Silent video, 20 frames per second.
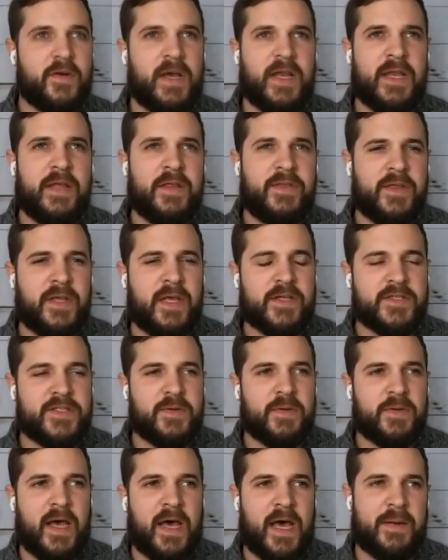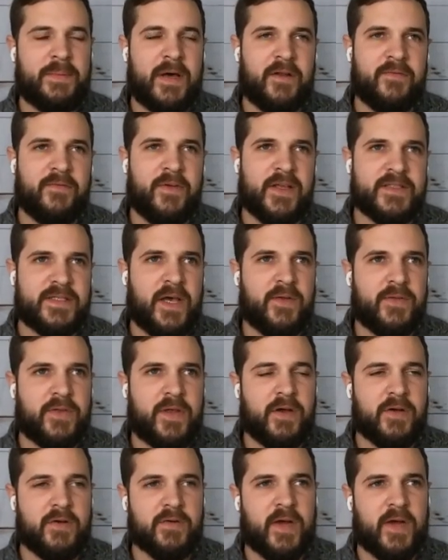anything else you want to add about Advanced
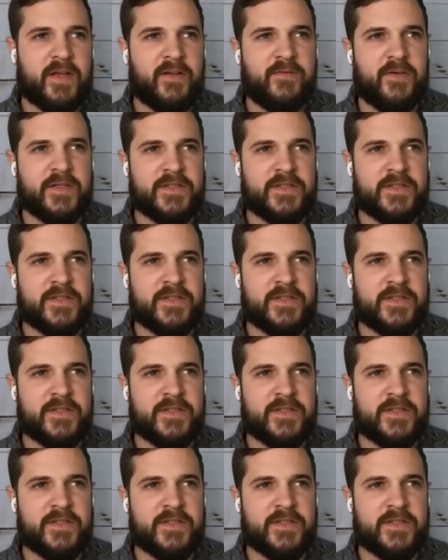Healthcare Directive?